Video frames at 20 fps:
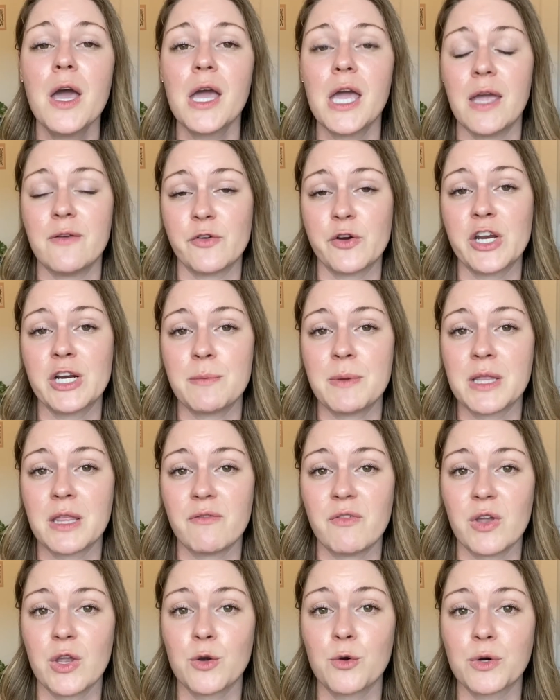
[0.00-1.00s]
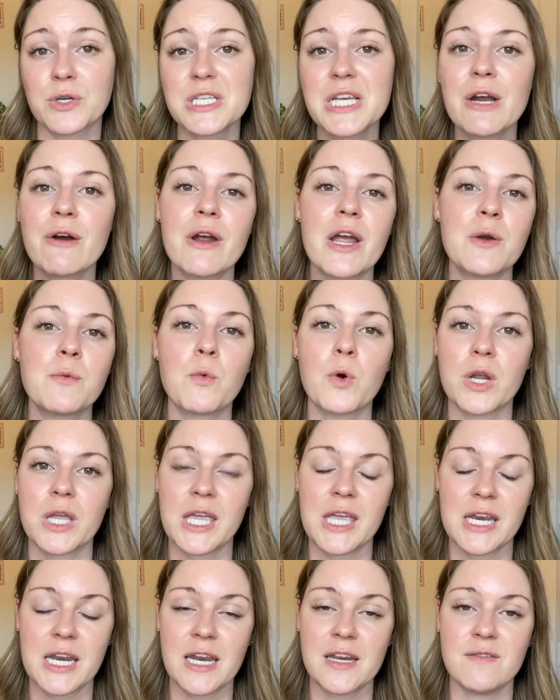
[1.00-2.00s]
if you're going to be living in Norterra and
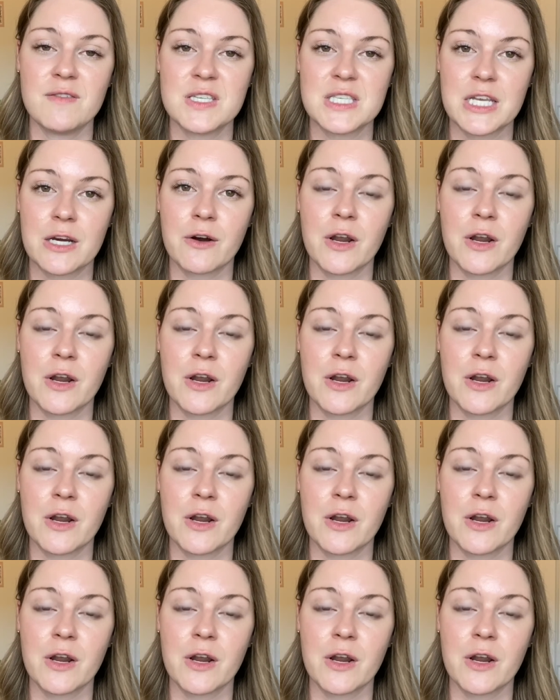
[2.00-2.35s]
working in any of these